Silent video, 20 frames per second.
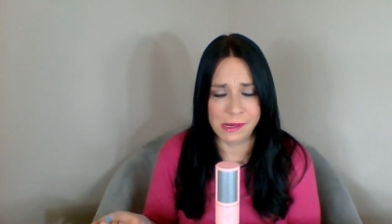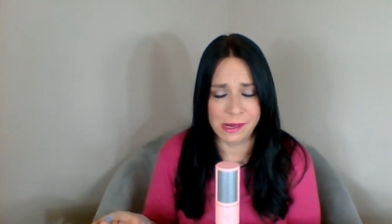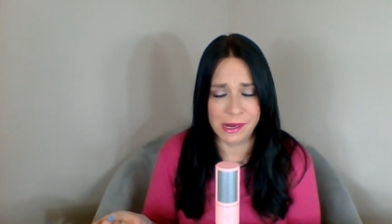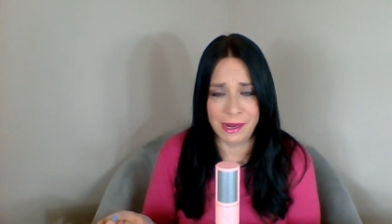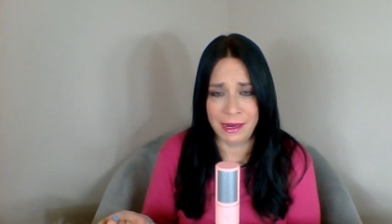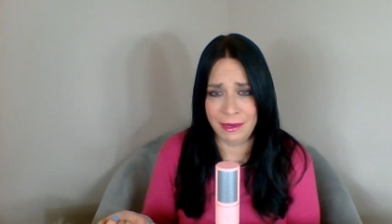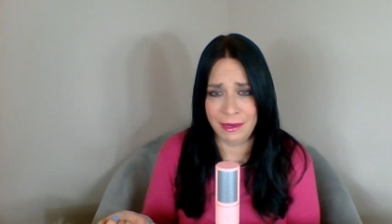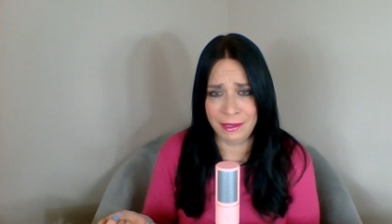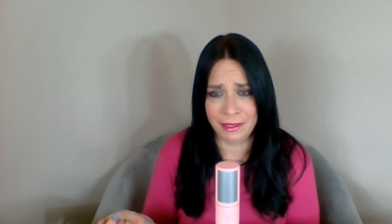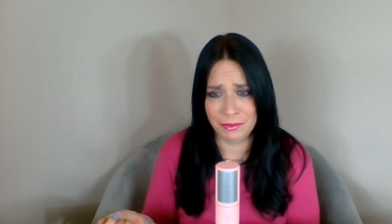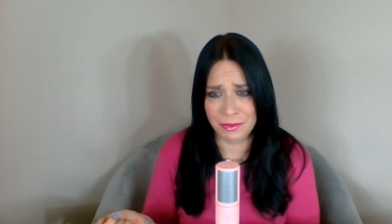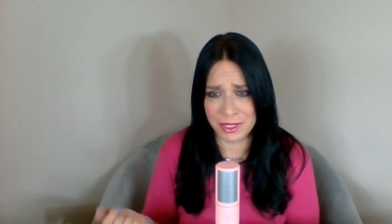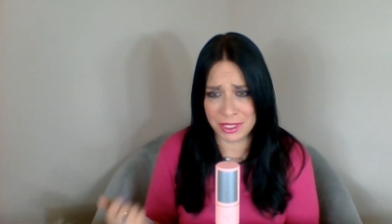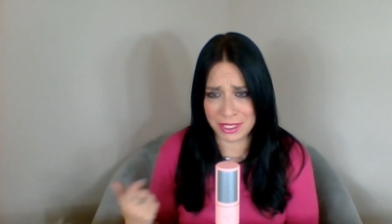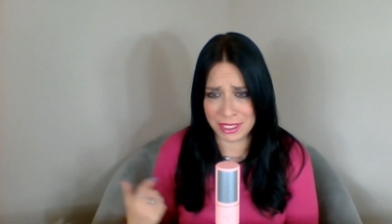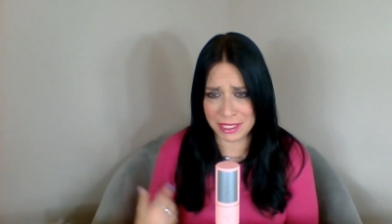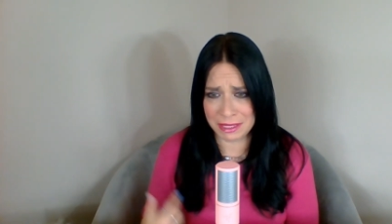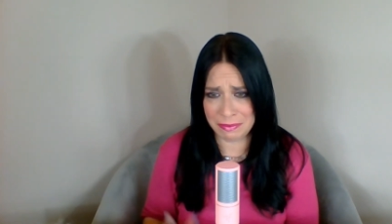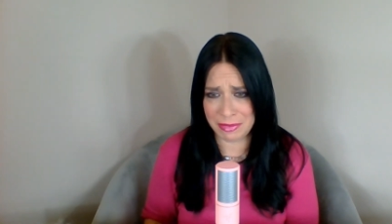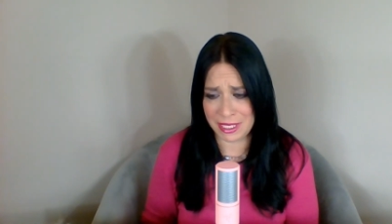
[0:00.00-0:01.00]
And it would
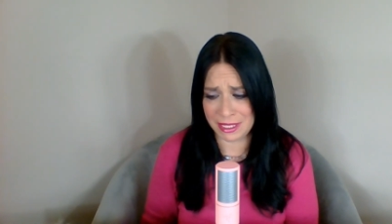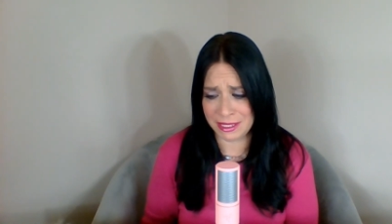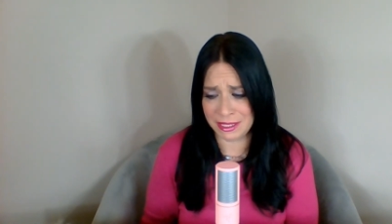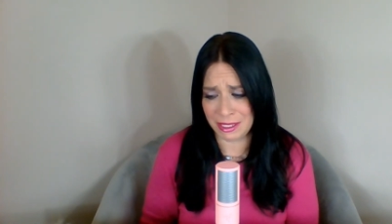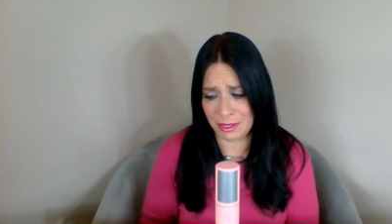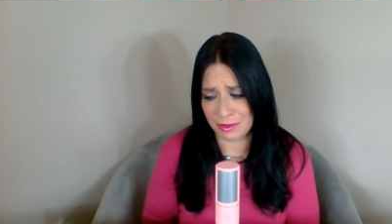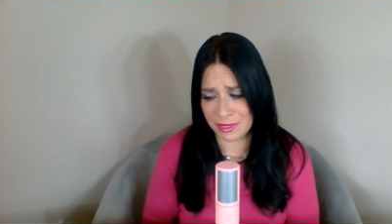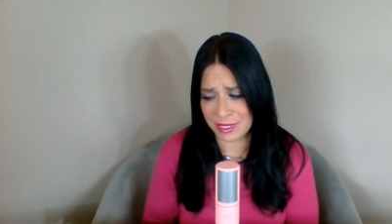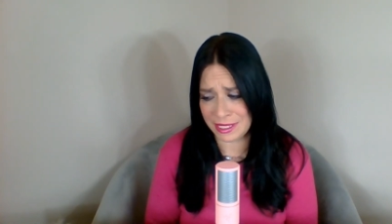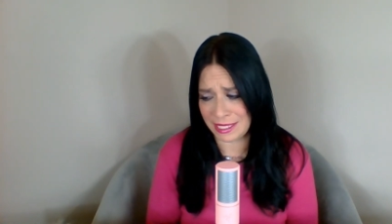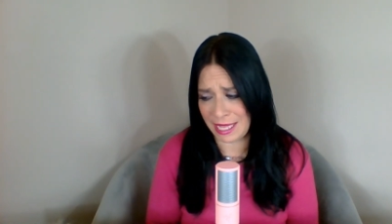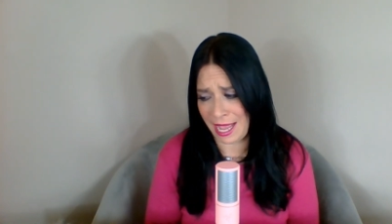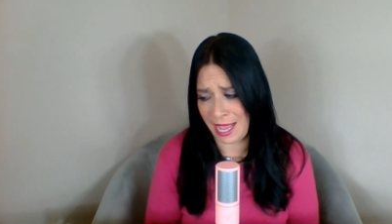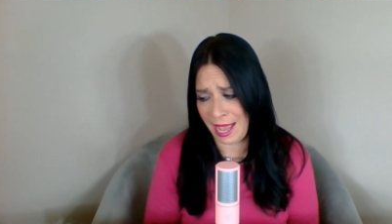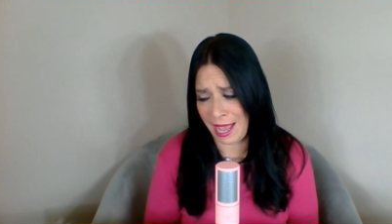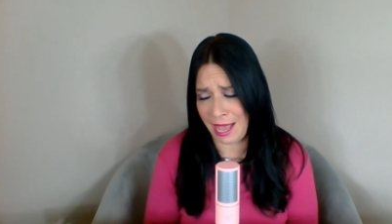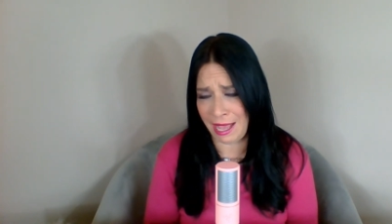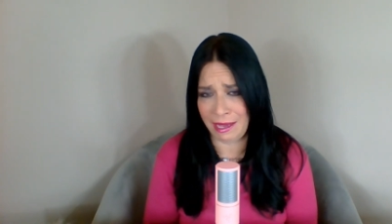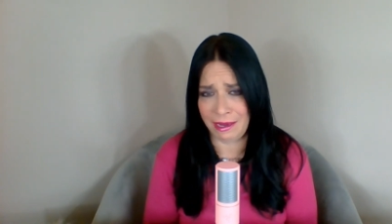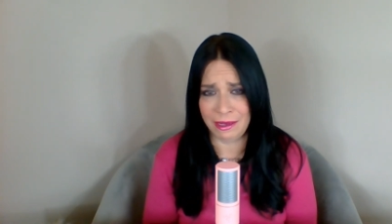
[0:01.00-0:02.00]
just be so
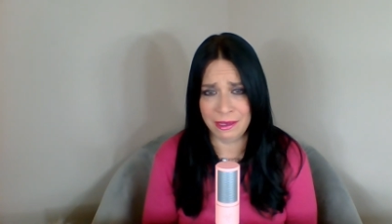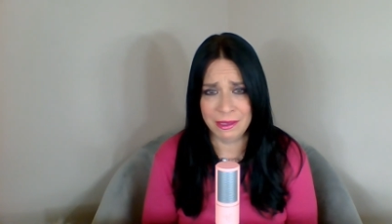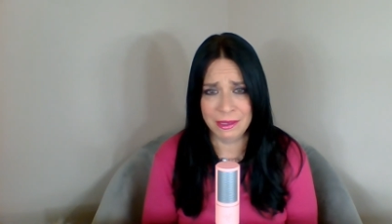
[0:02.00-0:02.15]
sad